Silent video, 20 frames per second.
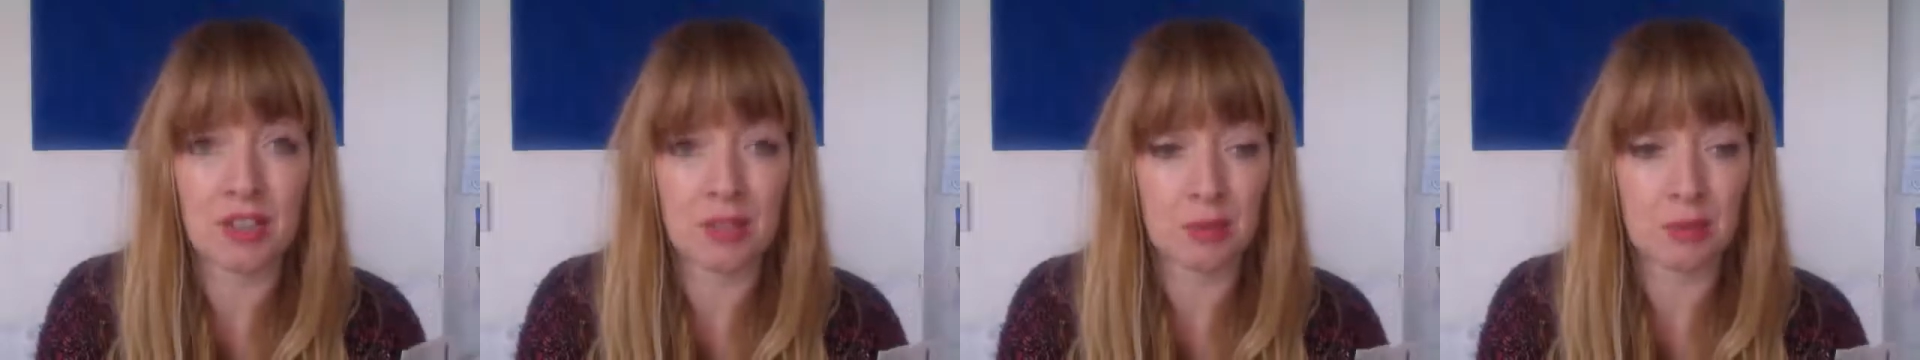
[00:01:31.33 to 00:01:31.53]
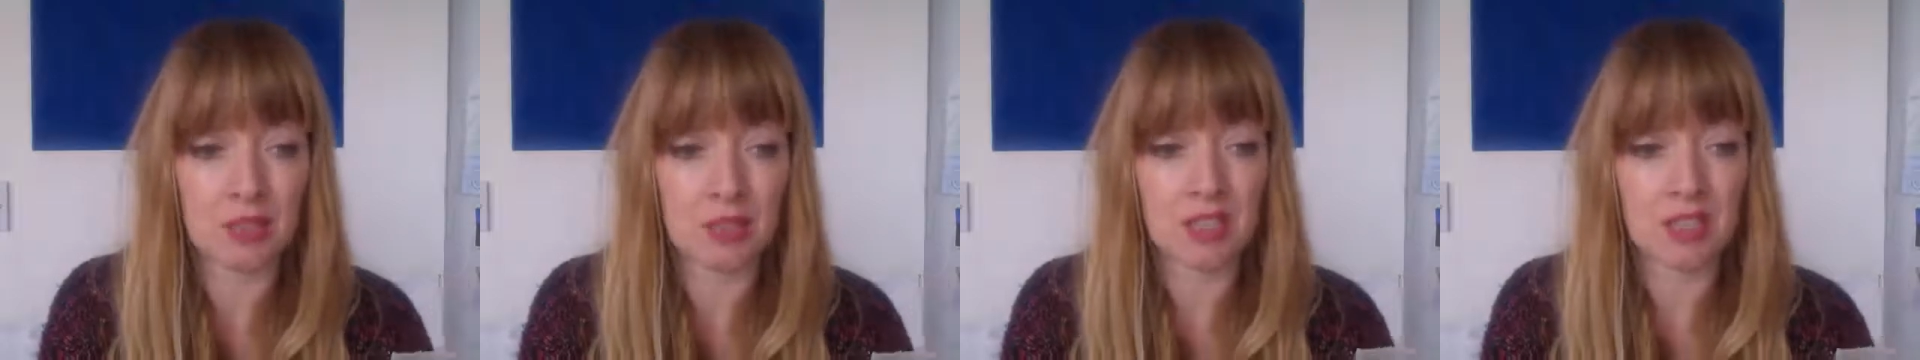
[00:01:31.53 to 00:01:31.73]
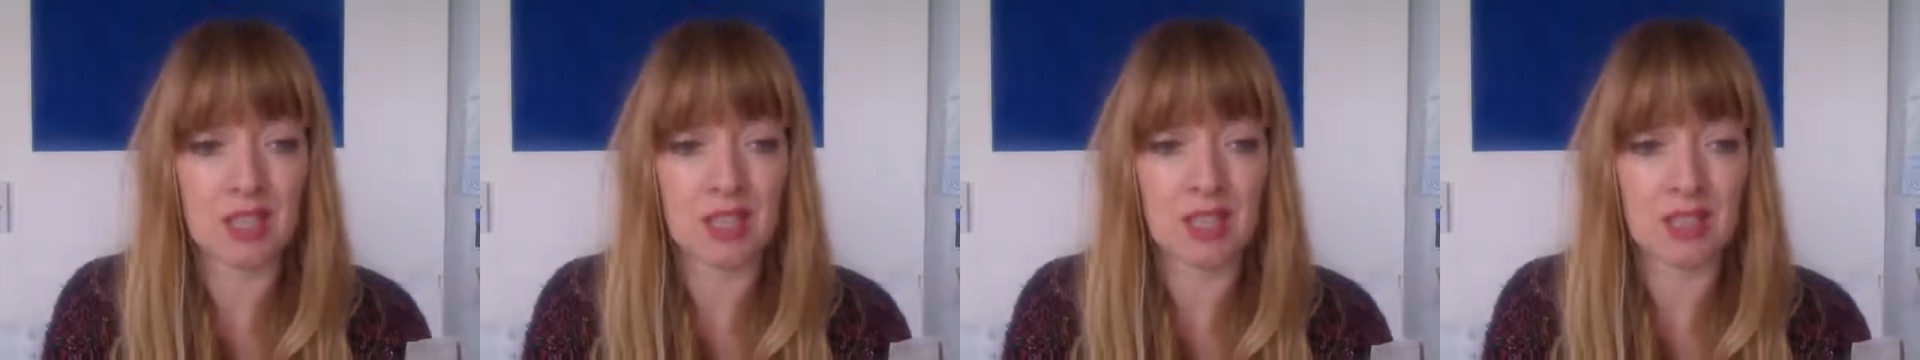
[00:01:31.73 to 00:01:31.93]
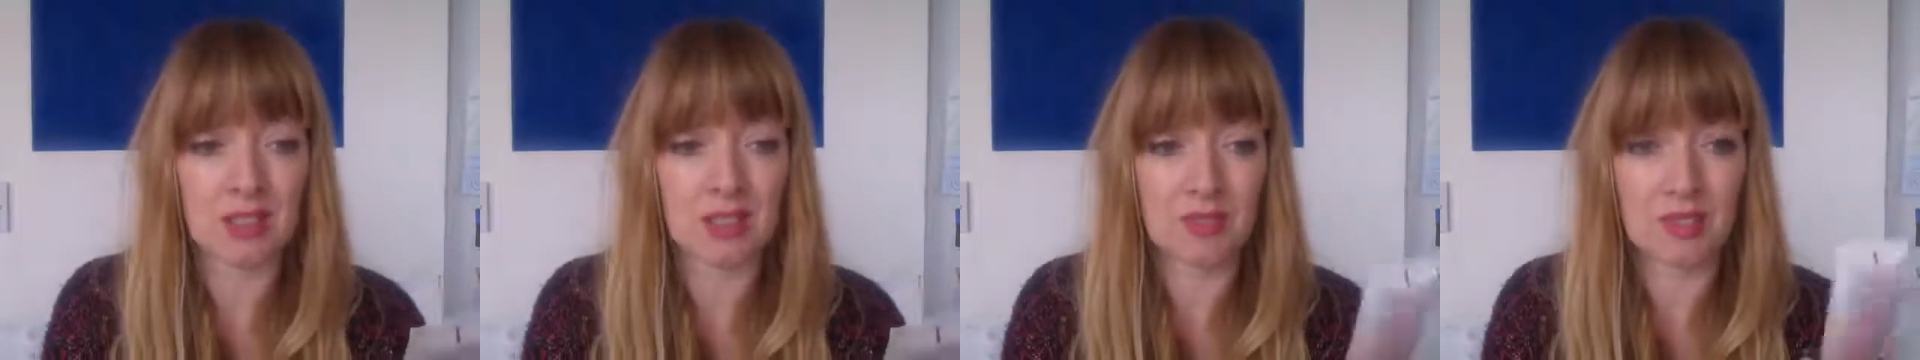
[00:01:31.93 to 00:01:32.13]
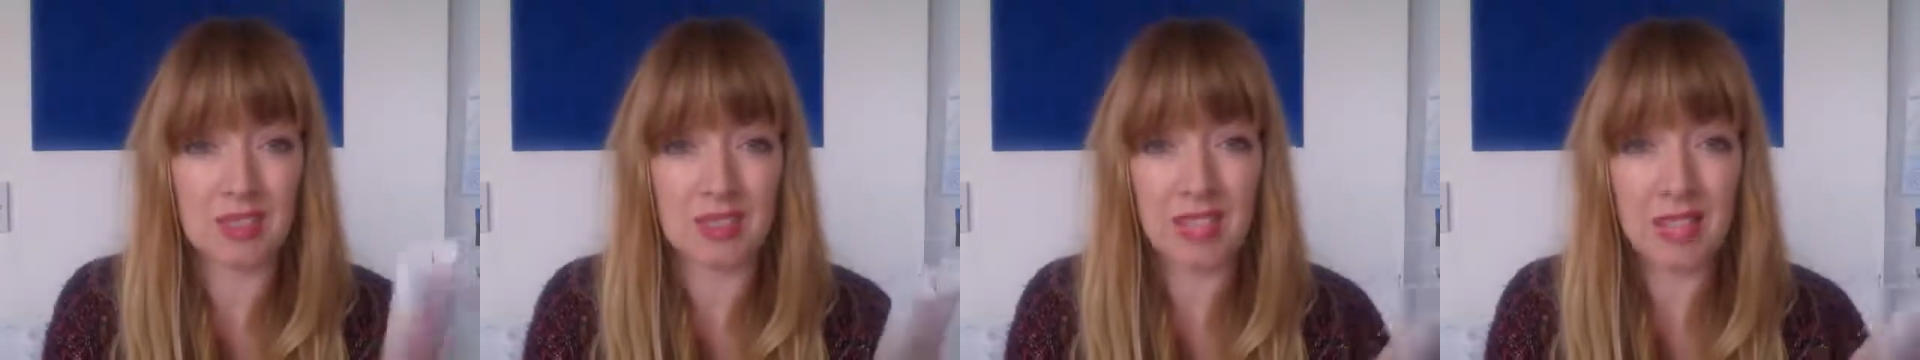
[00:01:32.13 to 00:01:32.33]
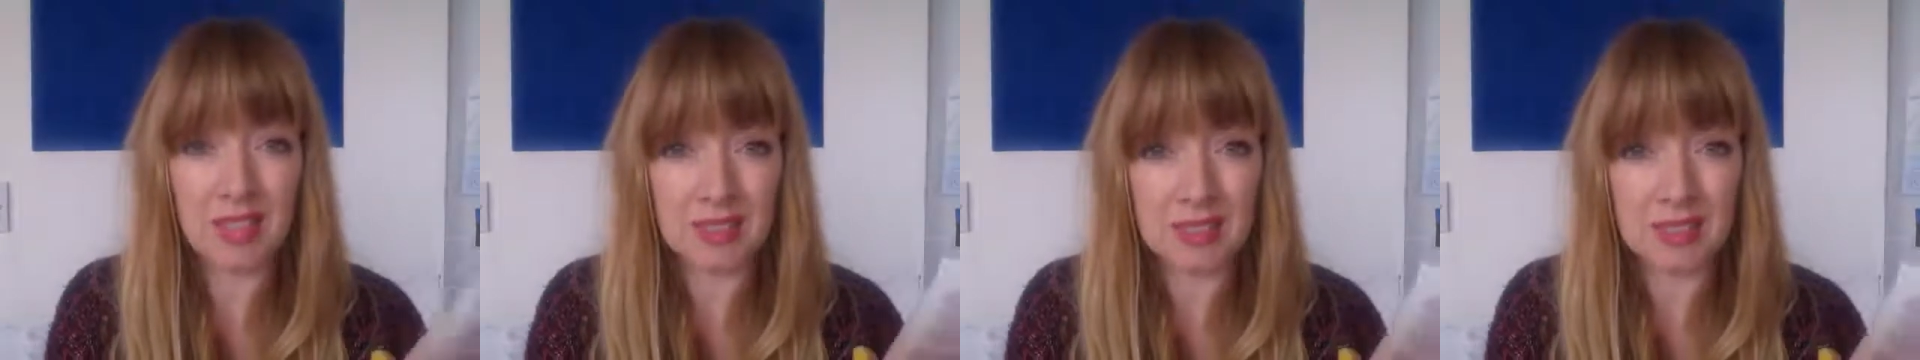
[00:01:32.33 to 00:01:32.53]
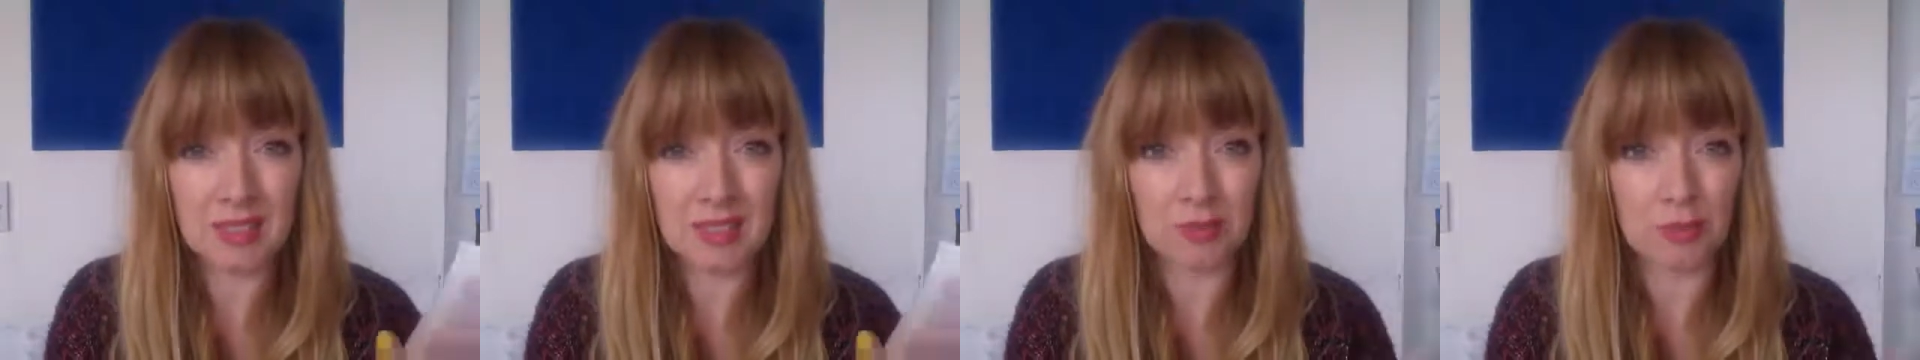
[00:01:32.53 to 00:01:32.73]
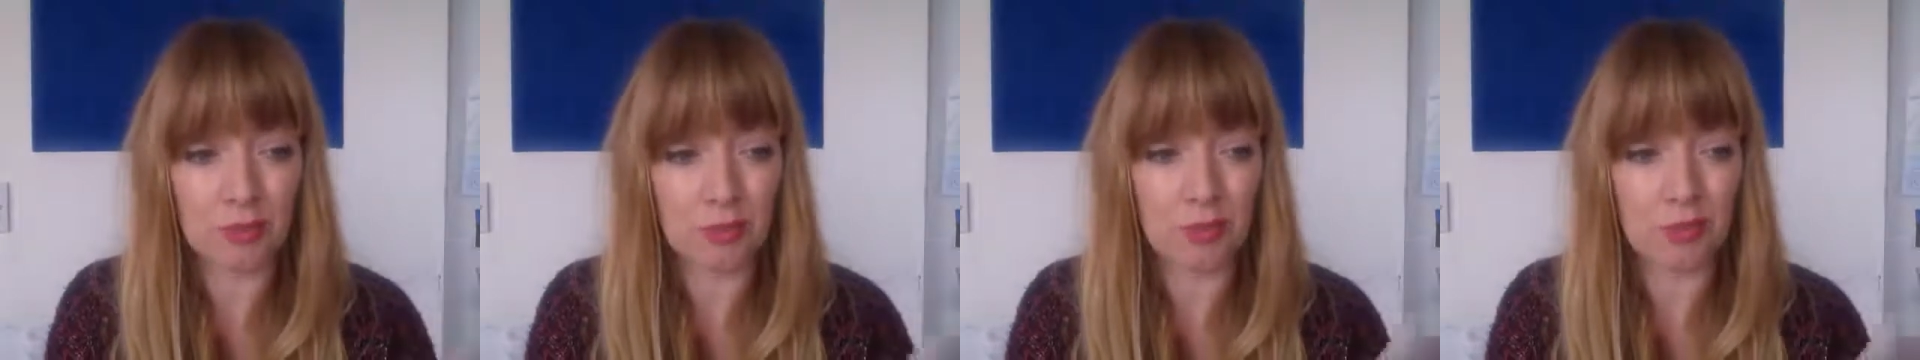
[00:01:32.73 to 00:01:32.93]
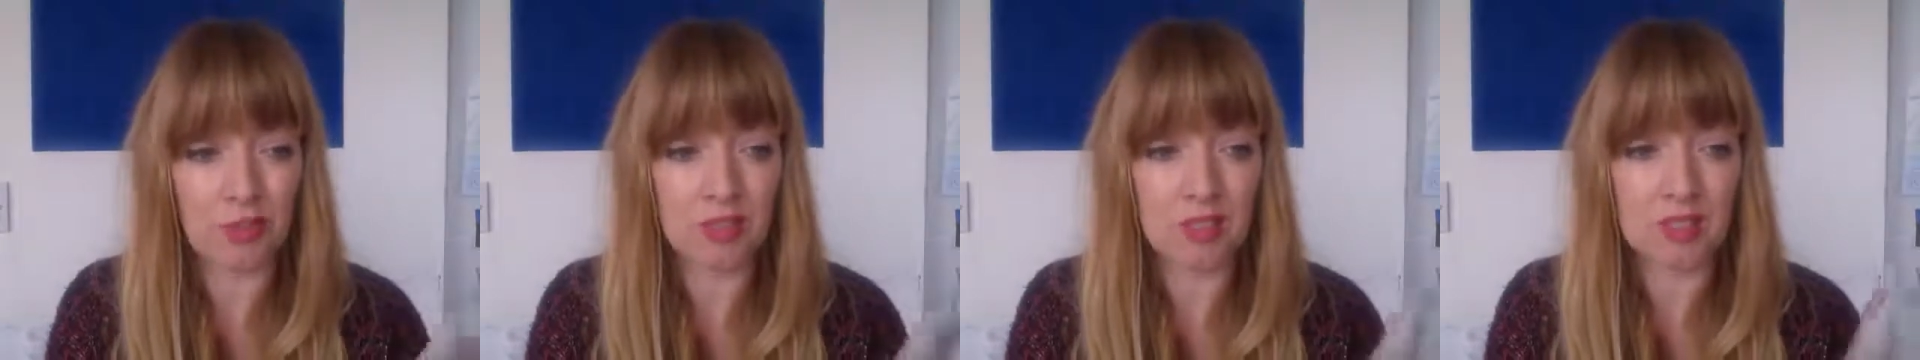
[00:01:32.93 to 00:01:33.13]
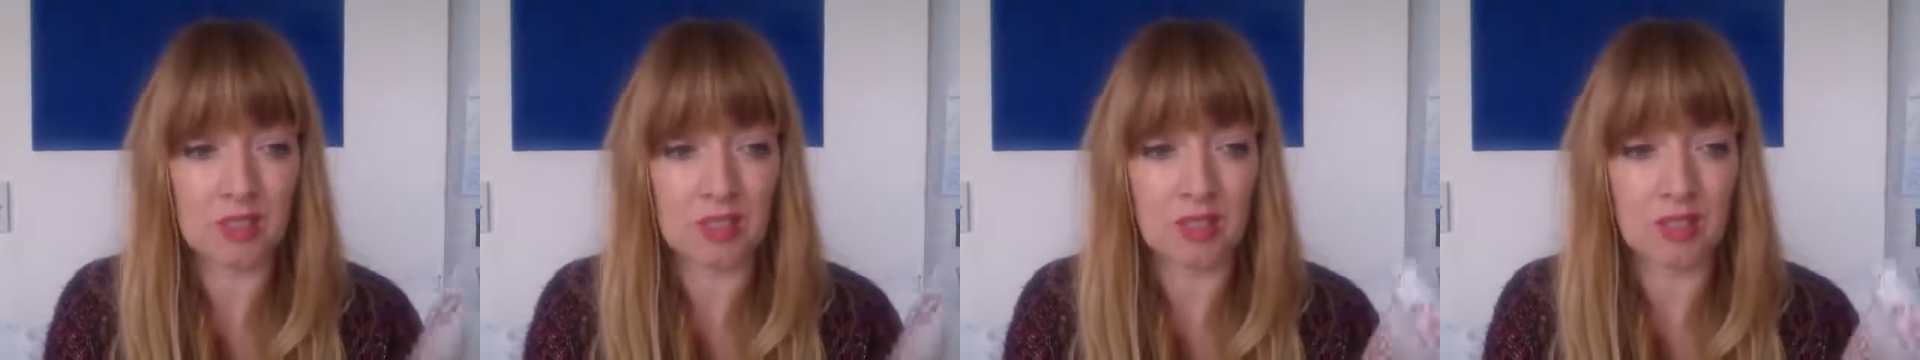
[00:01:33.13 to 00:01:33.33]
which I think is fantastic for
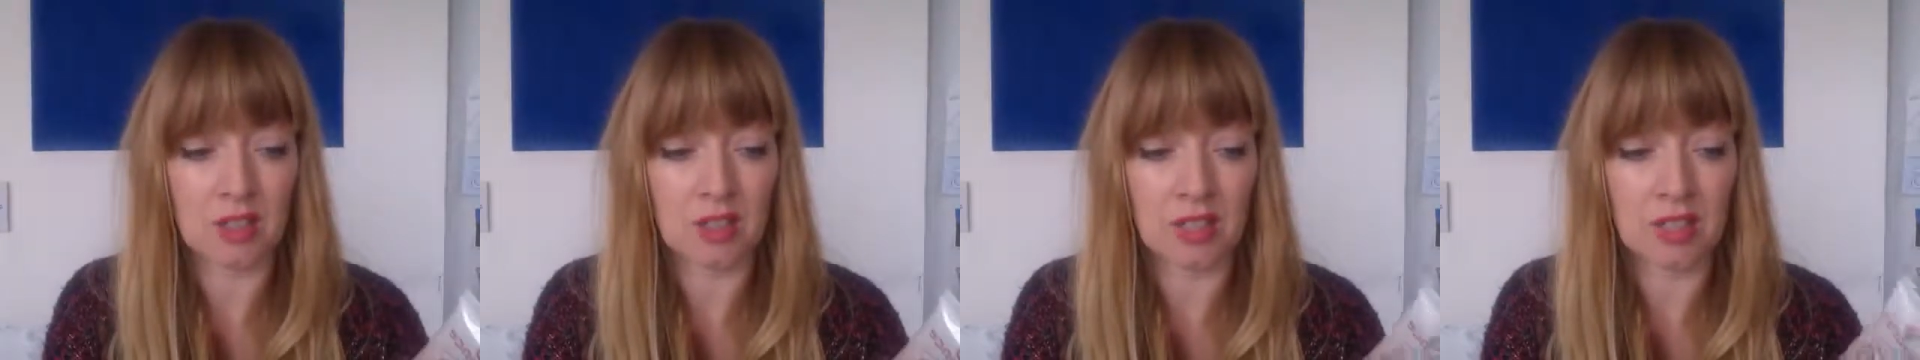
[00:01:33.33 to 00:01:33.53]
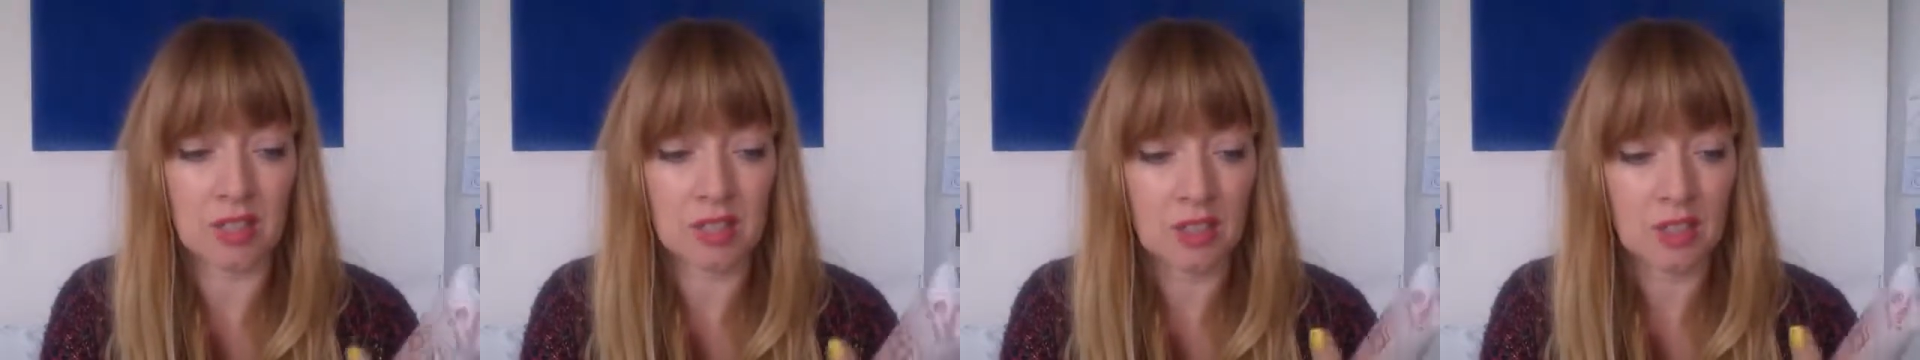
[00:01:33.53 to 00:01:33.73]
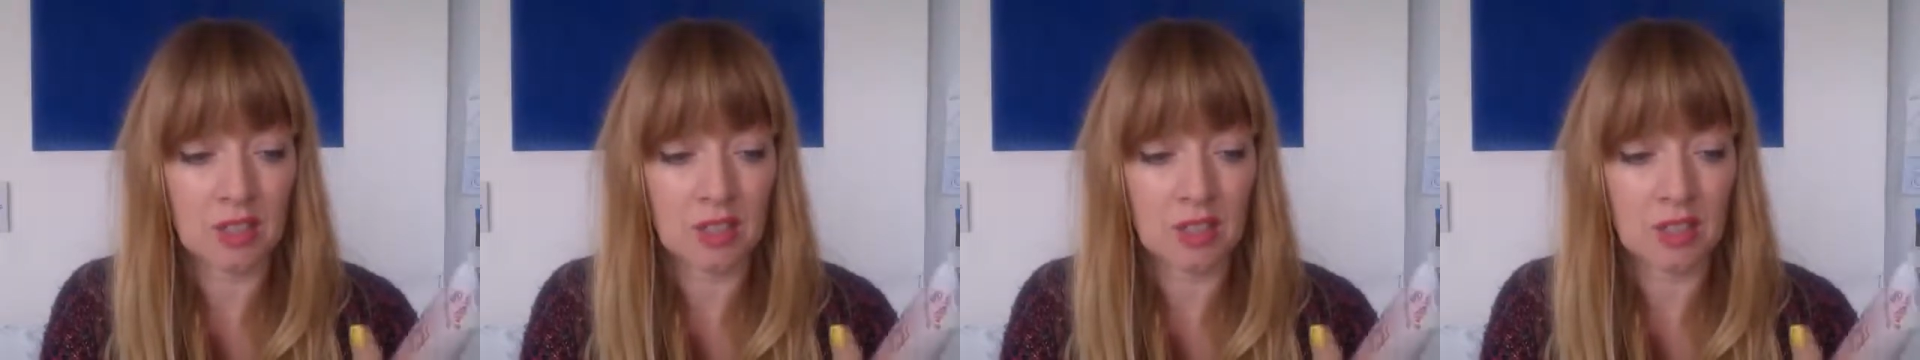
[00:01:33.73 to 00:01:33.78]
$4.99.